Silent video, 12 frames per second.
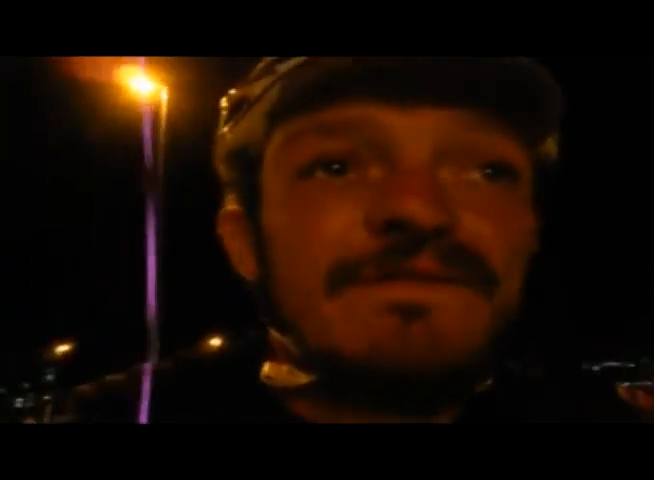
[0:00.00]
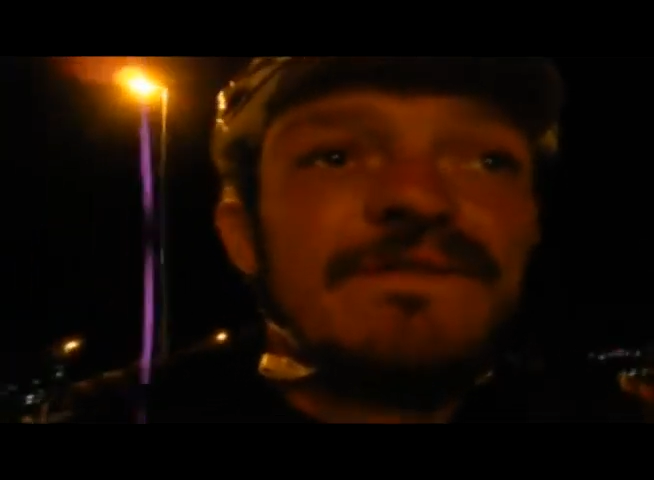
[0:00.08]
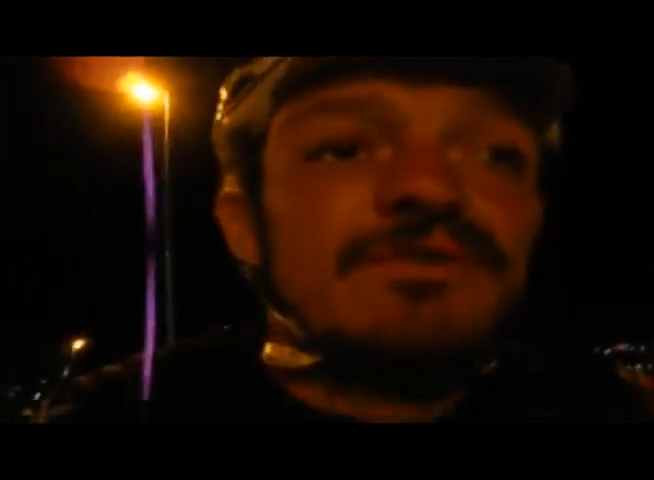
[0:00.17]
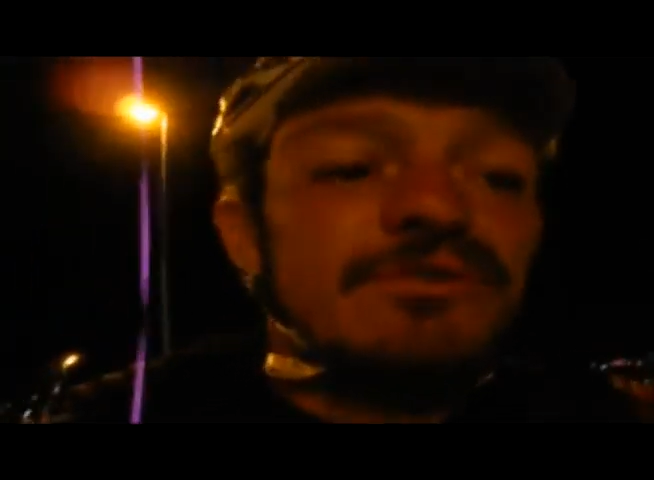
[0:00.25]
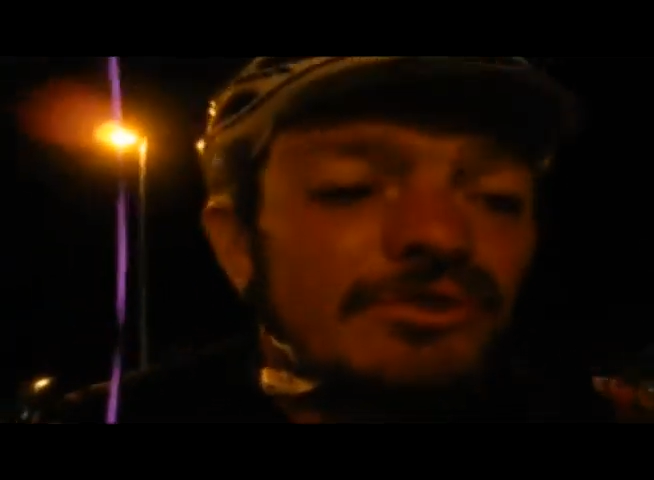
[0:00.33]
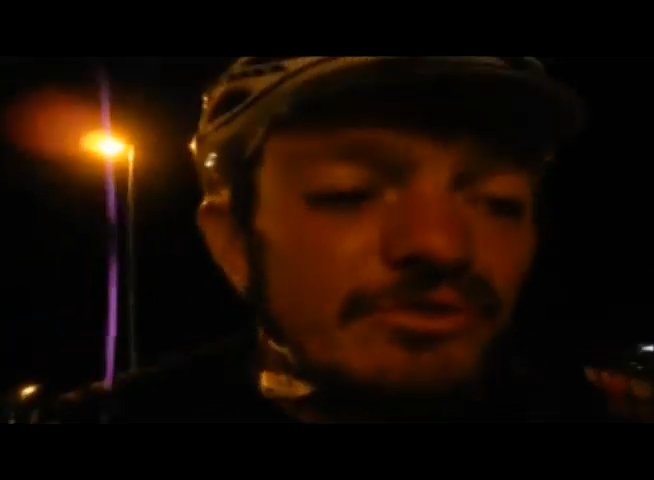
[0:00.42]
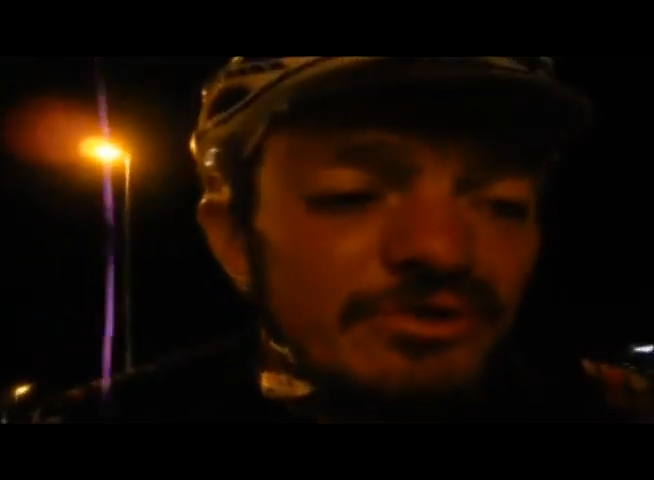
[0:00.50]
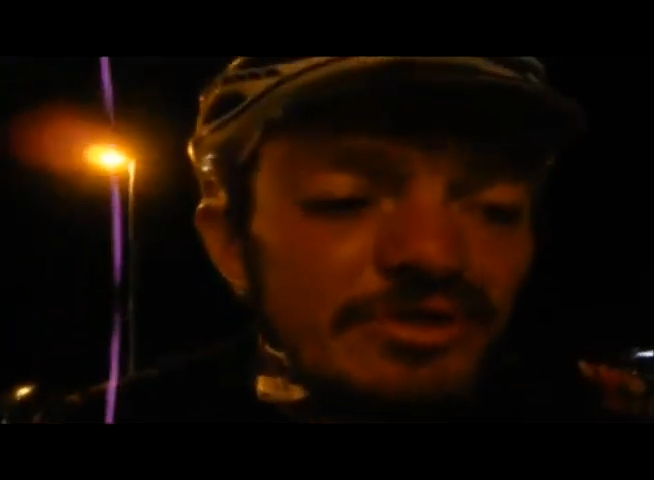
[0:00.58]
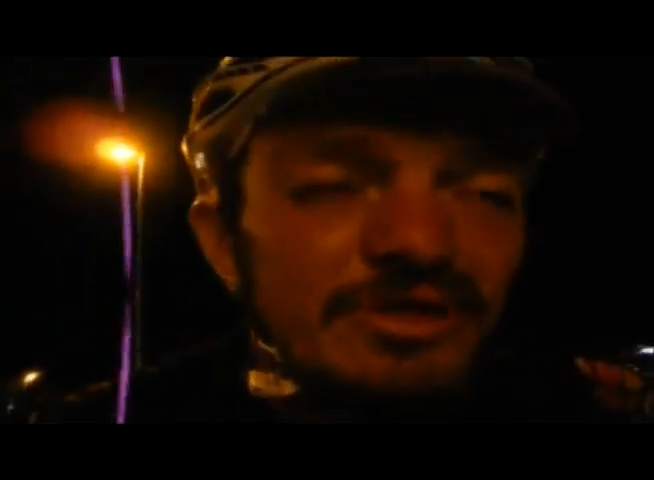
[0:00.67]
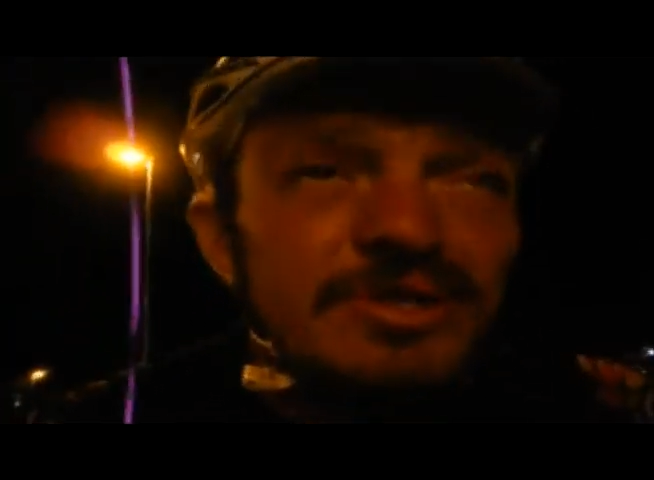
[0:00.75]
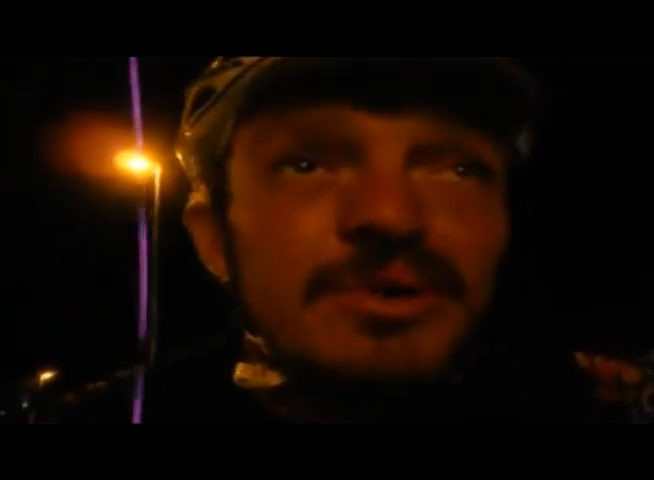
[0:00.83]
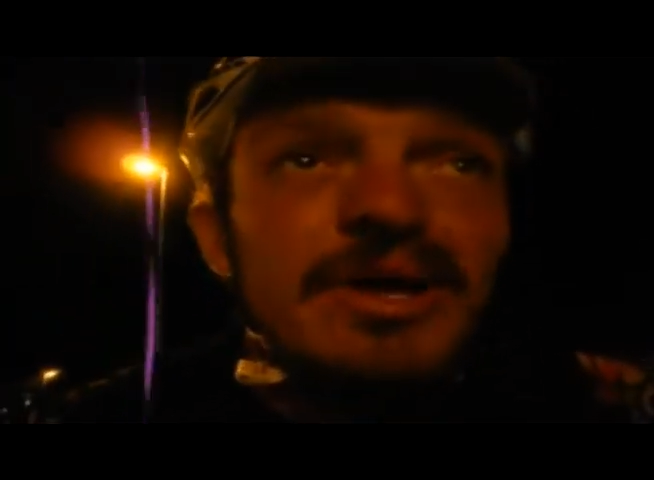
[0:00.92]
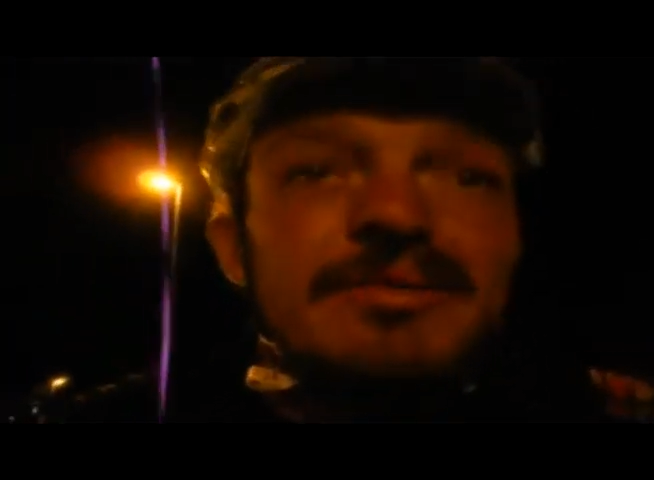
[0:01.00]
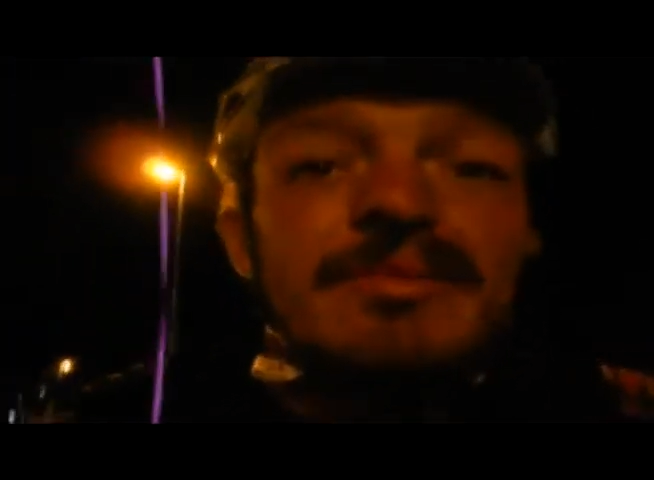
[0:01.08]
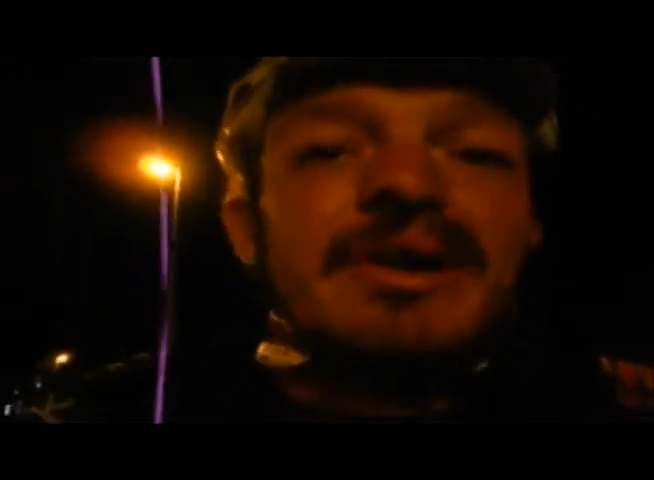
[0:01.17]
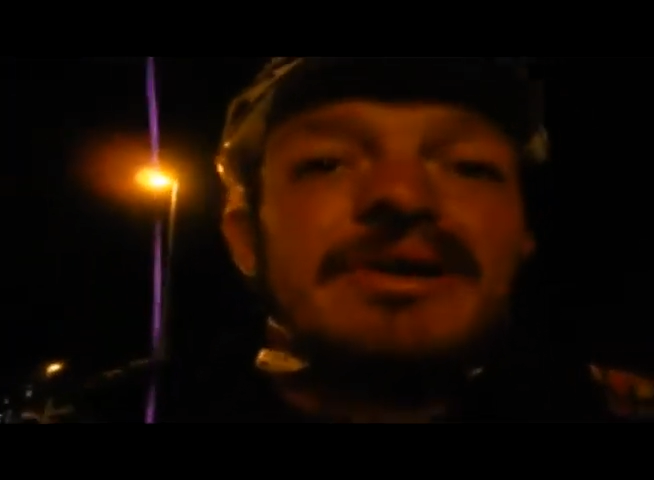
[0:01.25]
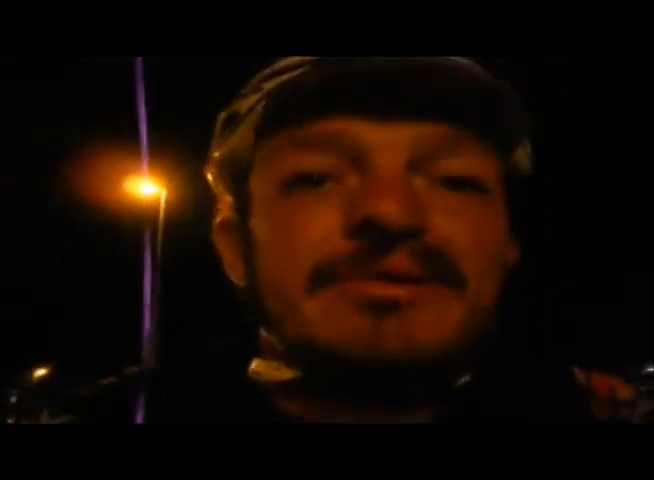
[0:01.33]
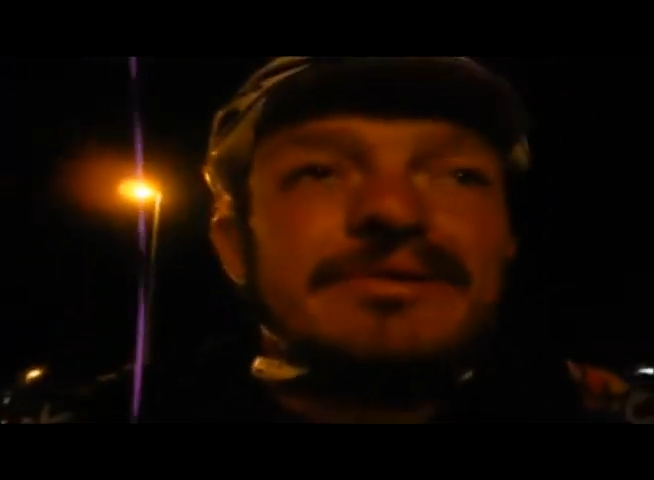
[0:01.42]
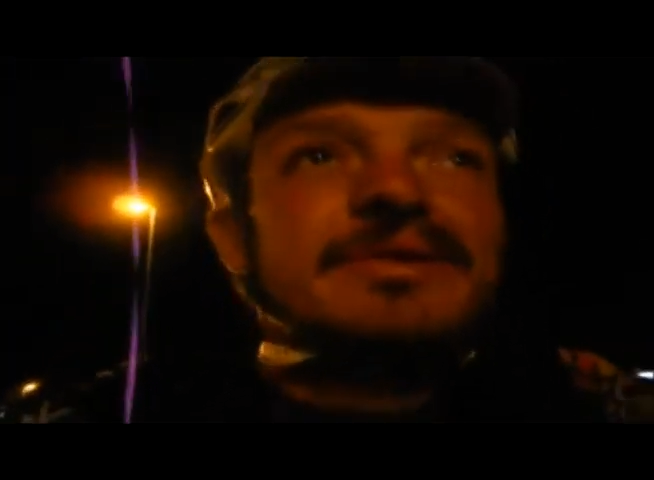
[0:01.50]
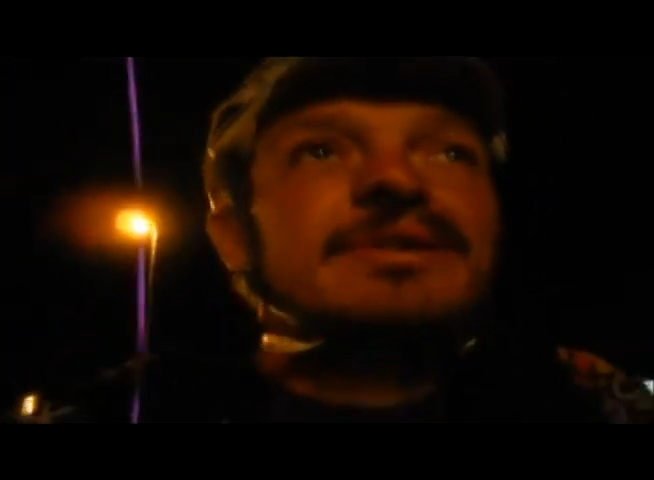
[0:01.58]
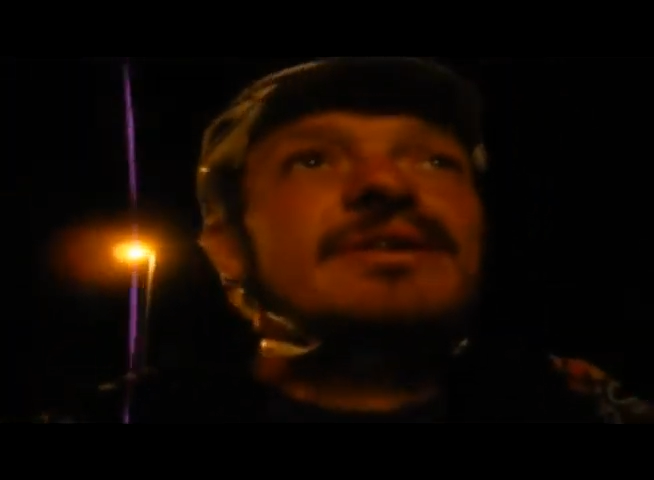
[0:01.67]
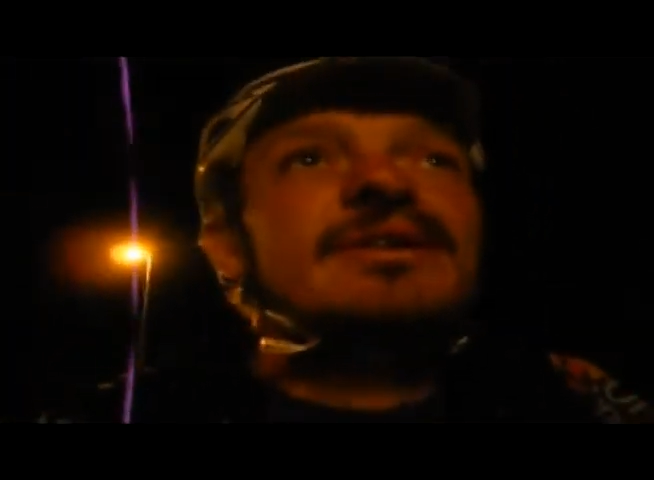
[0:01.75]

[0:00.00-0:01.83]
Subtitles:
420 miles.